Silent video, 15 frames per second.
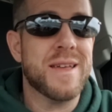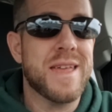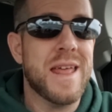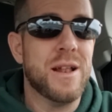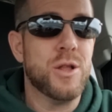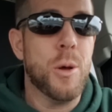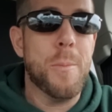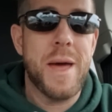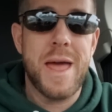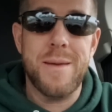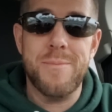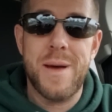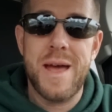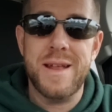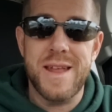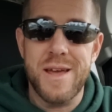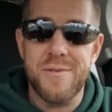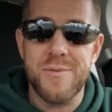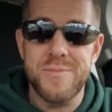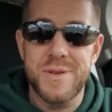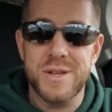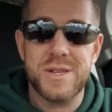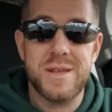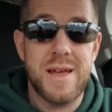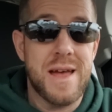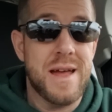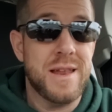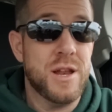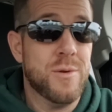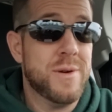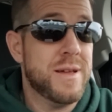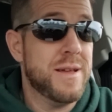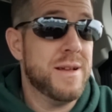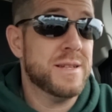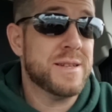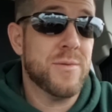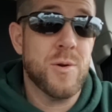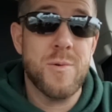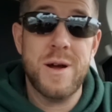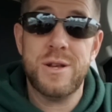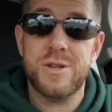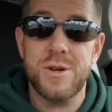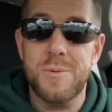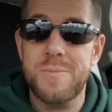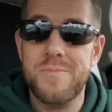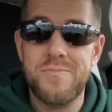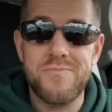get a little payday from this. And you know what? He has every right to.